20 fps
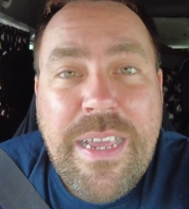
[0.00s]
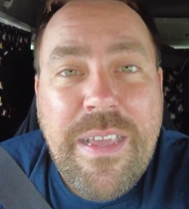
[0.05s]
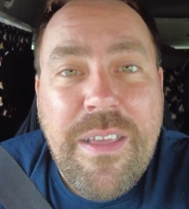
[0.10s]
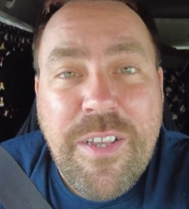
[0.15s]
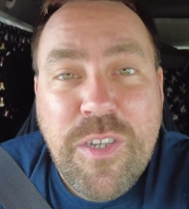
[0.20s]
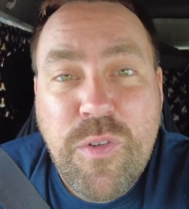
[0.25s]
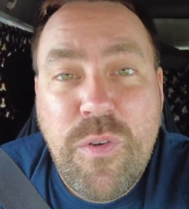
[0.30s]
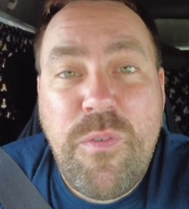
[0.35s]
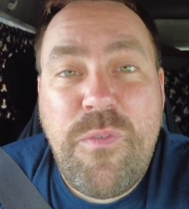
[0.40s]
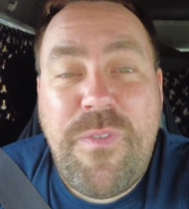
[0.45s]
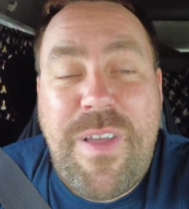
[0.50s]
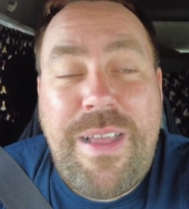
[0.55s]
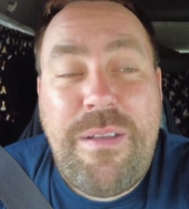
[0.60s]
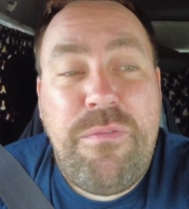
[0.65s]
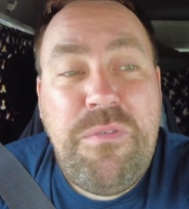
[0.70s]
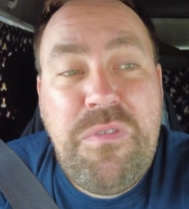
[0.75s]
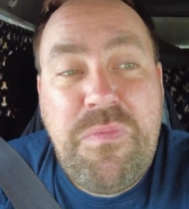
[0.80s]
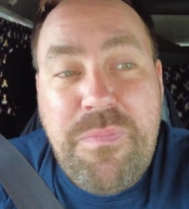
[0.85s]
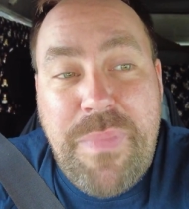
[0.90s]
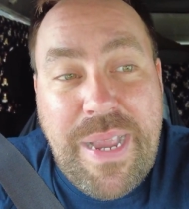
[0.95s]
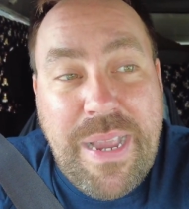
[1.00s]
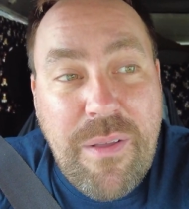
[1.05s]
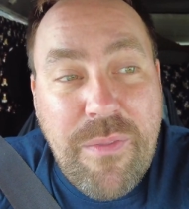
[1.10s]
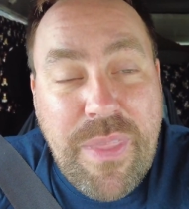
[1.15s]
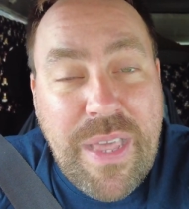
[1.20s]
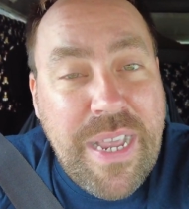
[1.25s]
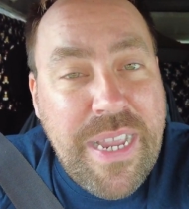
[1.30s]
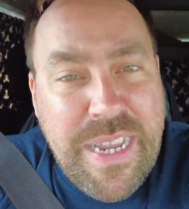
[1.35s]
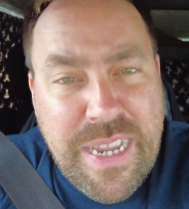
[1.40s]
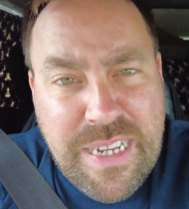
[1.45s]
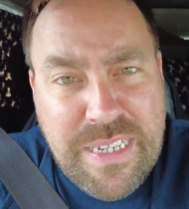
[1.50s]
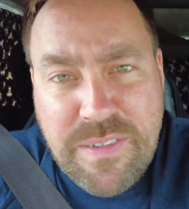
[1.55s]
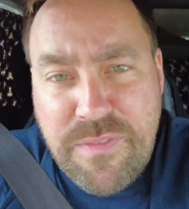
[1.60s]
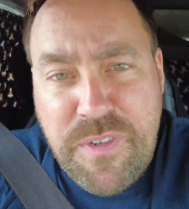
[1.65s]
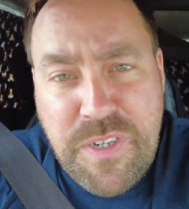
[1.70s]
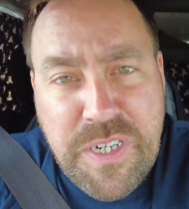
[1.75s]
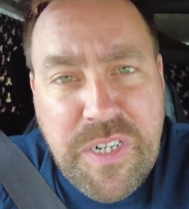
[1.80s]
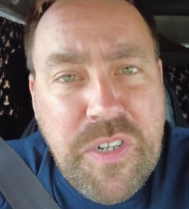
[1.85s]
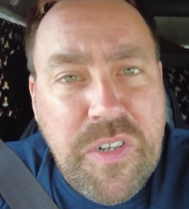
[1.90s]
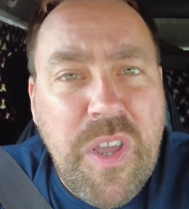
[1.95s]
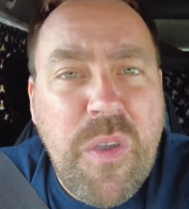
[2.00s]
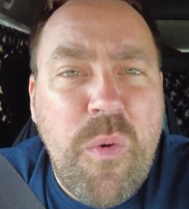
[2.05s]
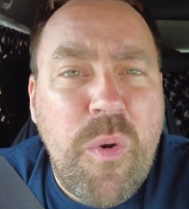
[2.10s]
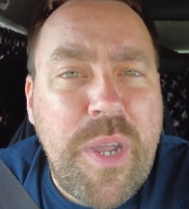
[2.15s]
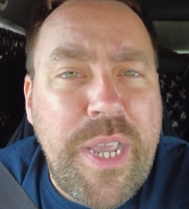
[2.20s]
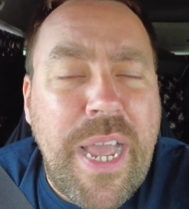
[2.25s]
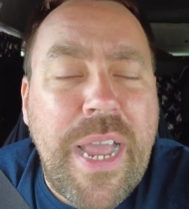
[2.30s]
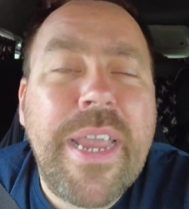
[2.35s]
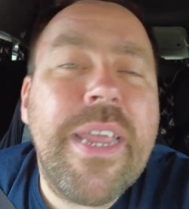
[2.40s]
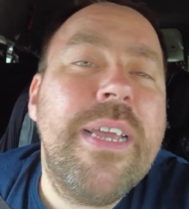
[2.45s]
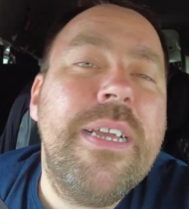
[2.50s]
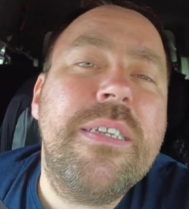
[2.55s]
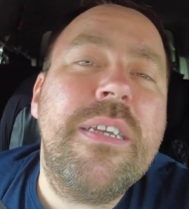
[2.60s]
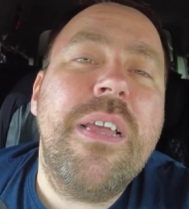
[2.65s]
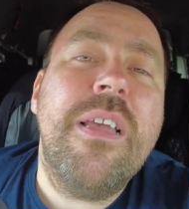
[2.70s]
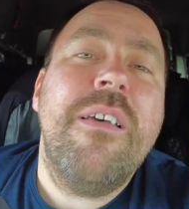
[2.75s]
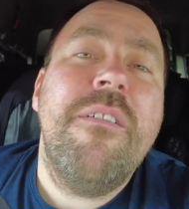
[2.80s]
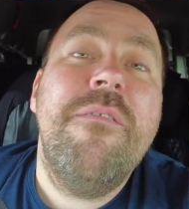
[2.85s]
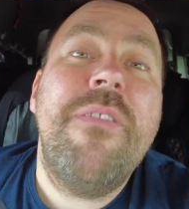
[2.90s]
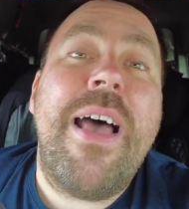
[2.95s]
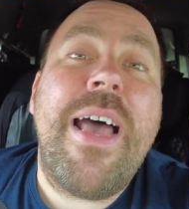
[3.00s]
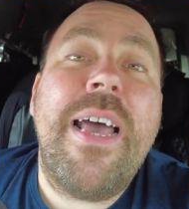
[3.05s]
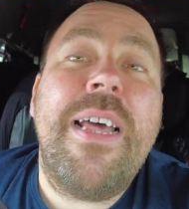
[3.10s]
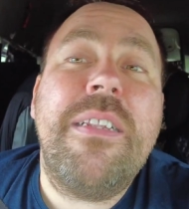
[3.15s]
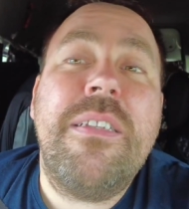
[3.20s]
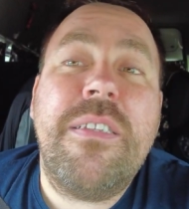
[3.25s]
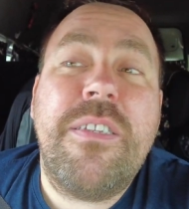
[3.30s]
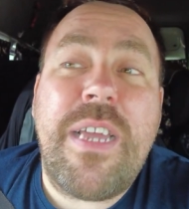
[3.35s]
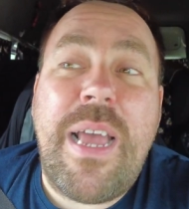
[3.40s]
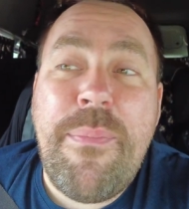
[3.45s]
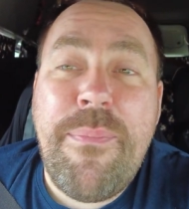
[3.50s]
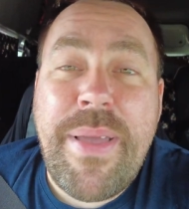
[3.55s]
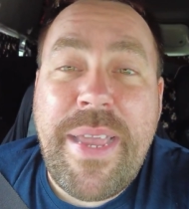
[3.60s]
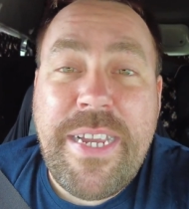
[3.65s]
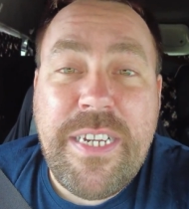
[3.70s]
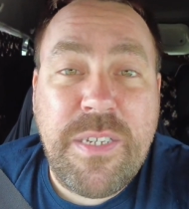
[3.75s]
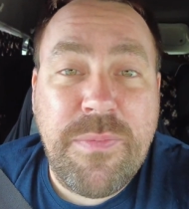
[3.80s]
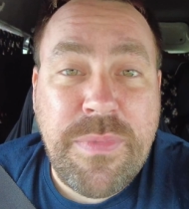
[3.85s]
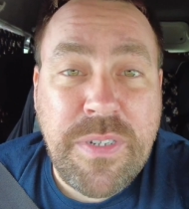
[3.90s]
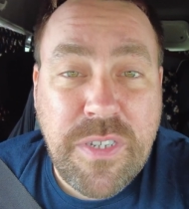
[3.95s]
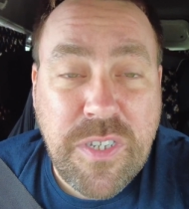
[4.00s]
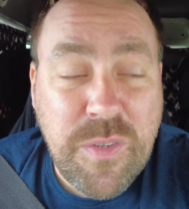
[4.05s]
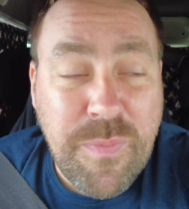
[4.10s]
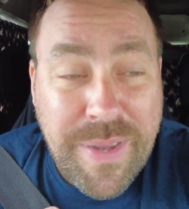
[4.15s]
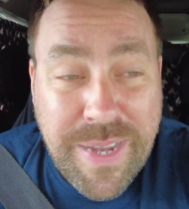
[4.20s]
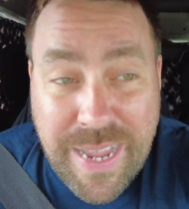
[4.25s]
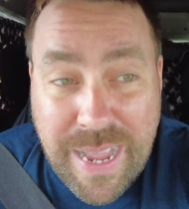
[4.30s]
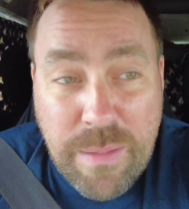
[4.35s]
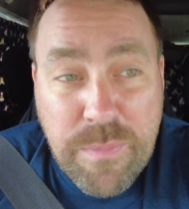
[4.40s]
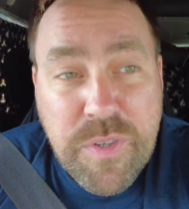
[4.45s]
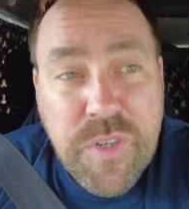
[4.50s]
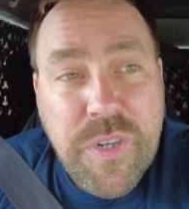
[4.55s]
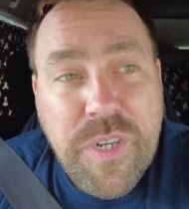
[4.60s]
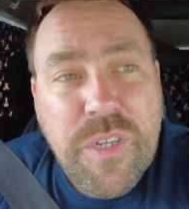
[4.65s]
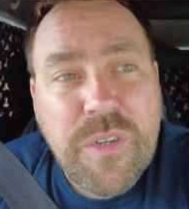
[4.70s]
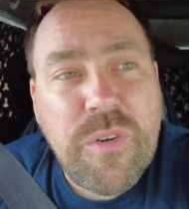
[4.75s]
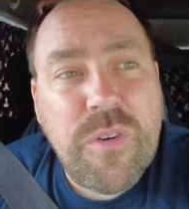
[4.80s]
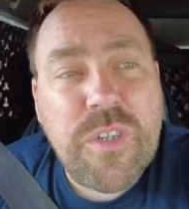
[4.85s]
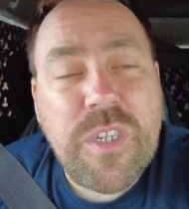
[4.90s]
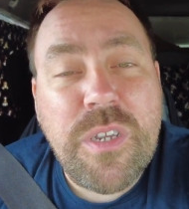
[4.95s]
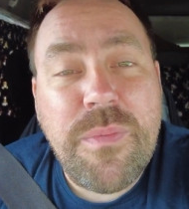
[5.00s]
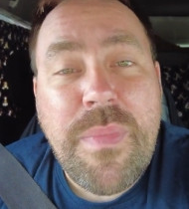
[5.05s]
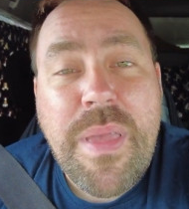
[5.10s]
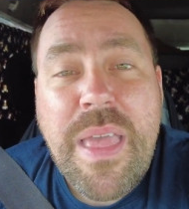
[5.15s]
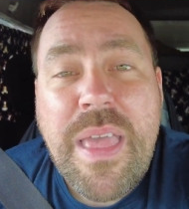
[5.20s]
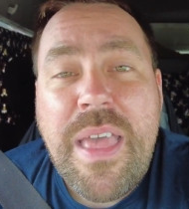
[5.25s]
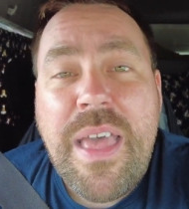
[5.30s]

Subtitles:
sort of £1,000 that is, if you didn't know what K is, vans, and makes them into something absolutely awesome.